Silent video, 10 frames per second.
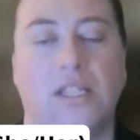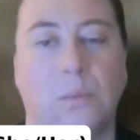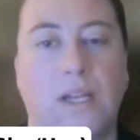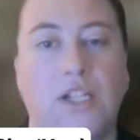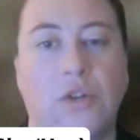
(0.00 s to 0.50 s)

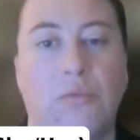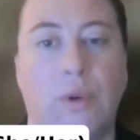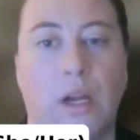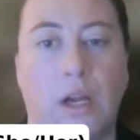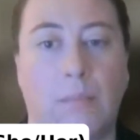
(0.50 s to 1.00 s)
So when
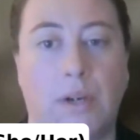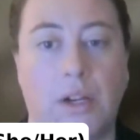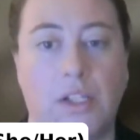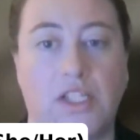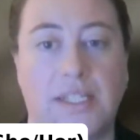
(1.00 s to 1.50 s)
you
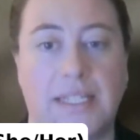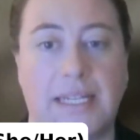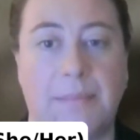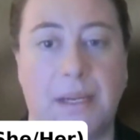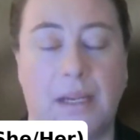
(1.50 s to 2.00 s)
upload
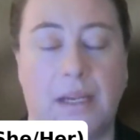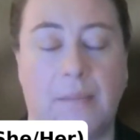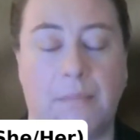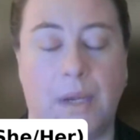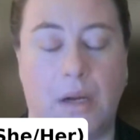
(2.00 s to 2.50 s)

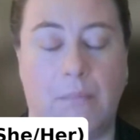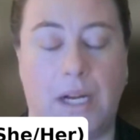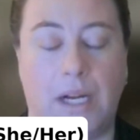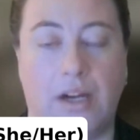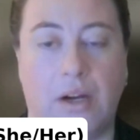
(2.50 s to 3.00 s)
to
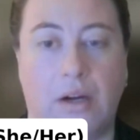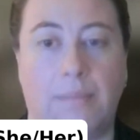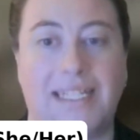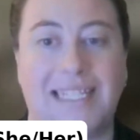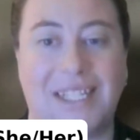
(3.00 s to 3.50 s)
my ARB,